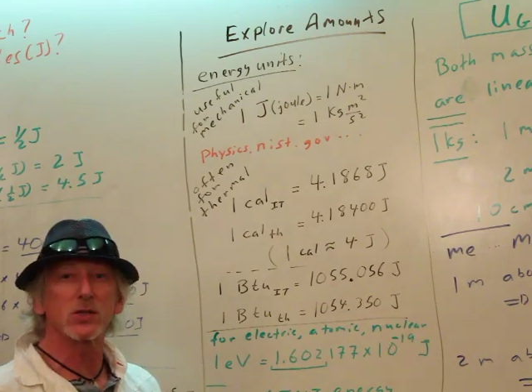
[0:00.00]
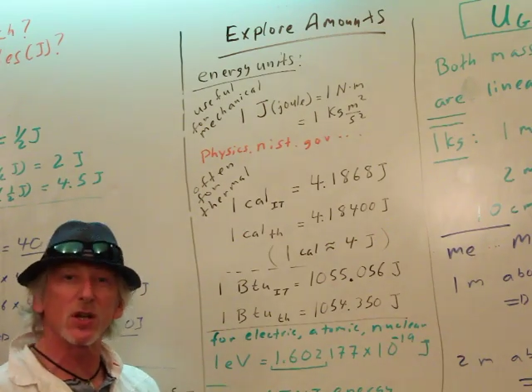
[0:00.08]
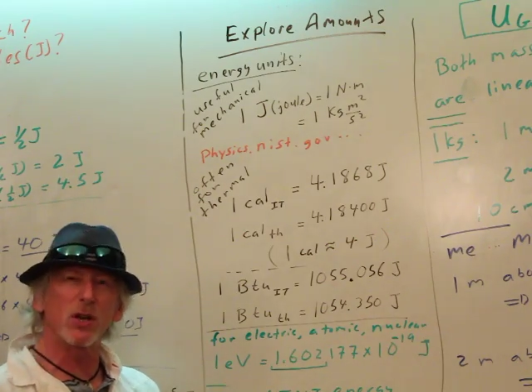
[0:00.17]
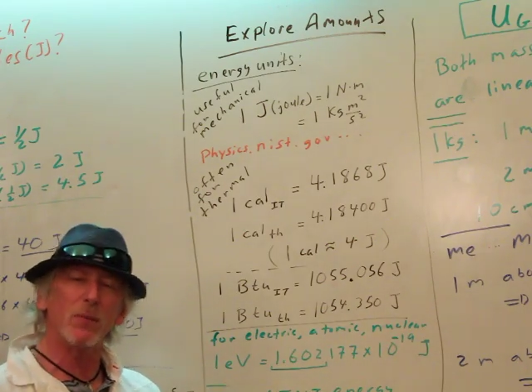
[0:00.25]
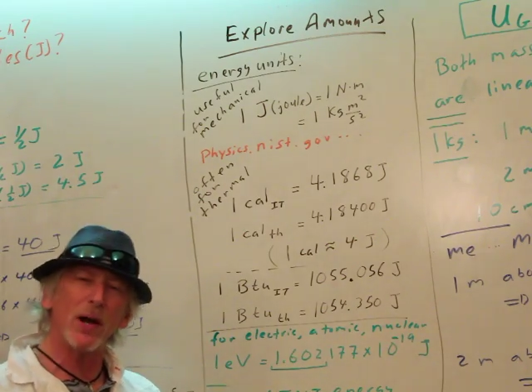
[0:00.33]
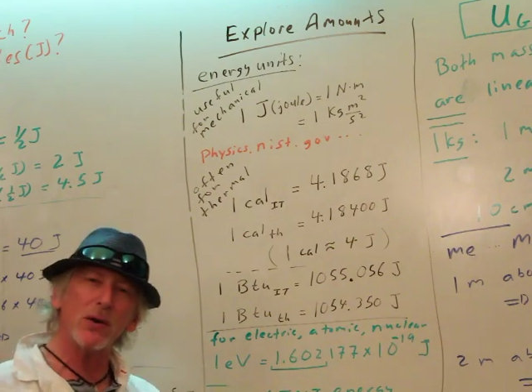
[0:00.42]
So
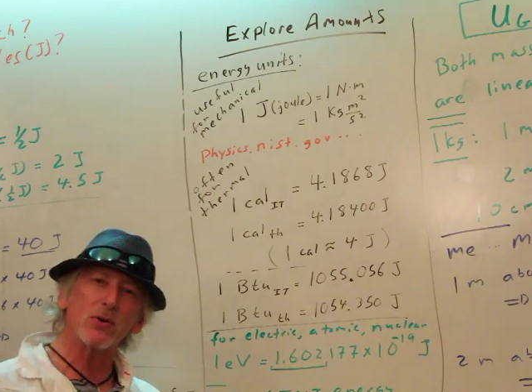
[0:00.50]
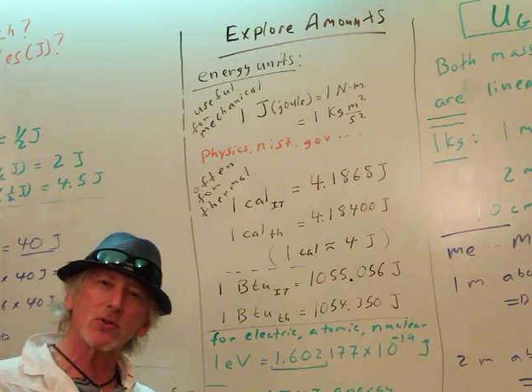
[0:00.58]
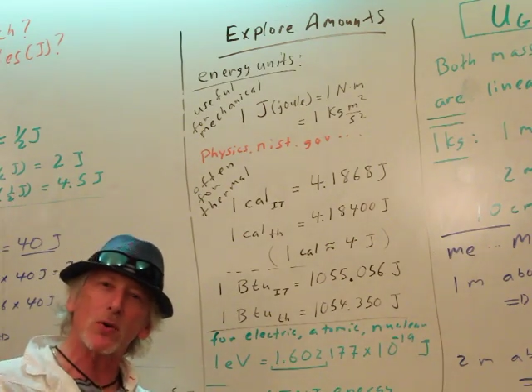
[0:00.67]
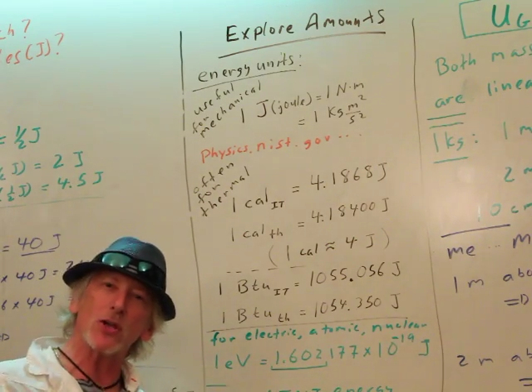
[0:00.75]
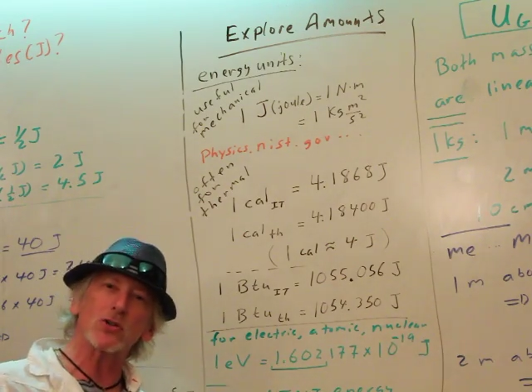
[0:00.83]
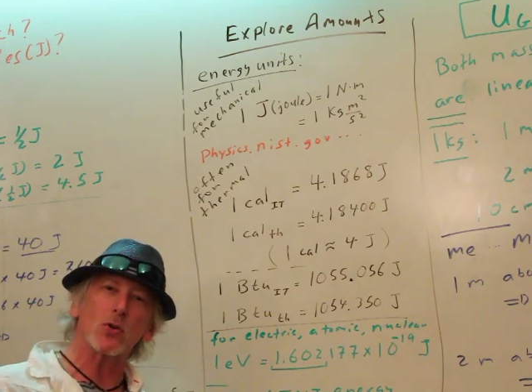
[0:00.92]
you might
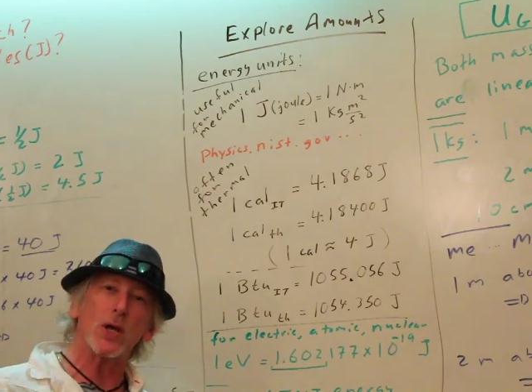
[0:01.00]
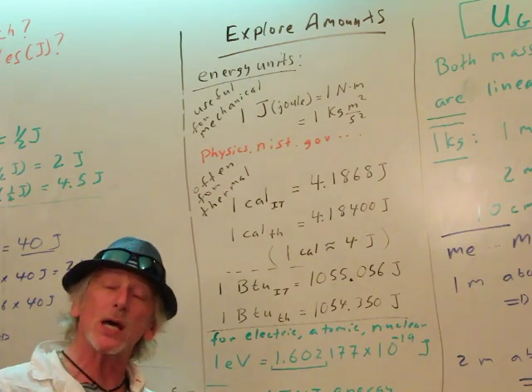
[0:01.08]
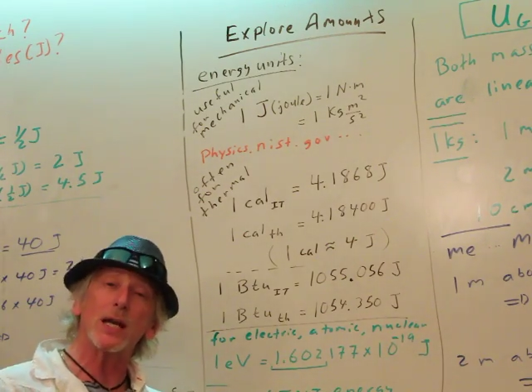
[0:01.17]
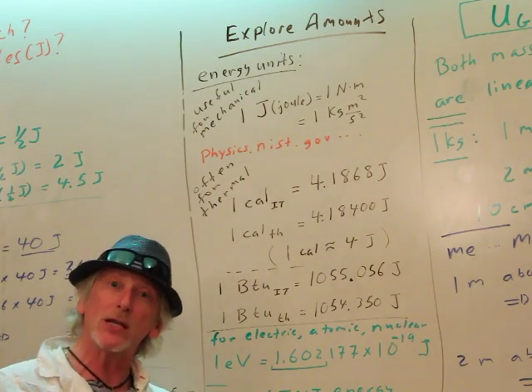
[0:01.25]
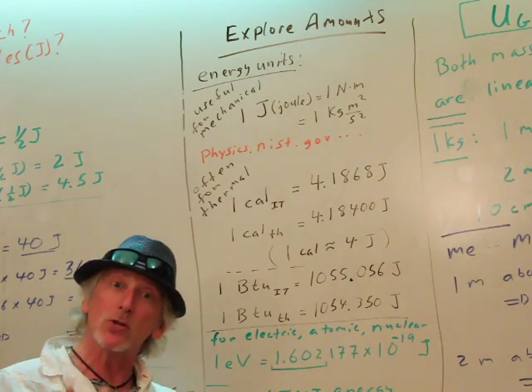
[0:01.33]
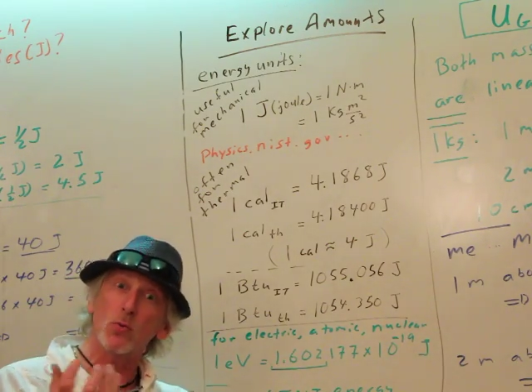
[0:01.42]
scratch your
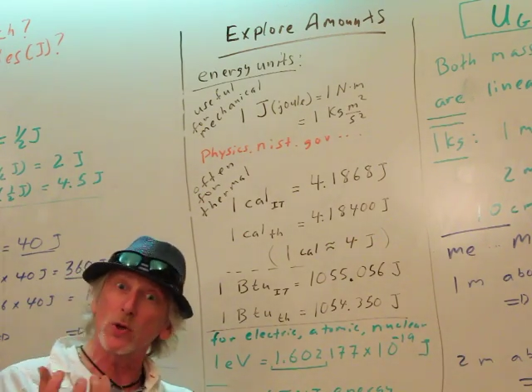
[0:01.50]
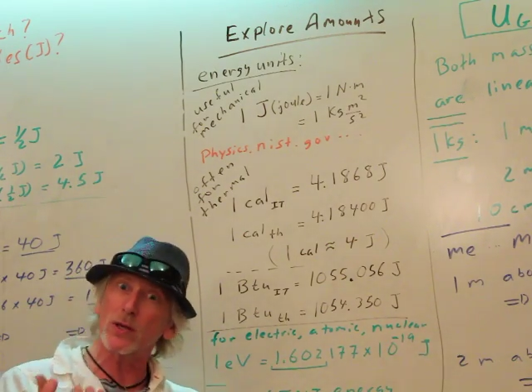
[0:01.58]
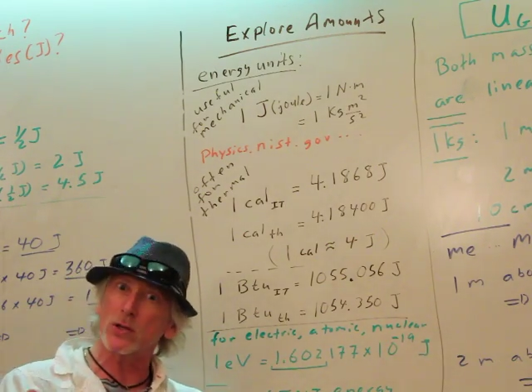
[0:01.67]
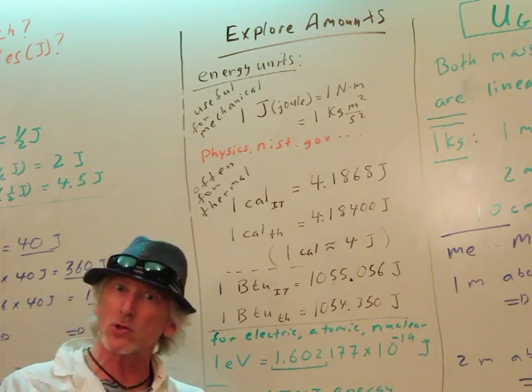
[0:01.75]
head, and you really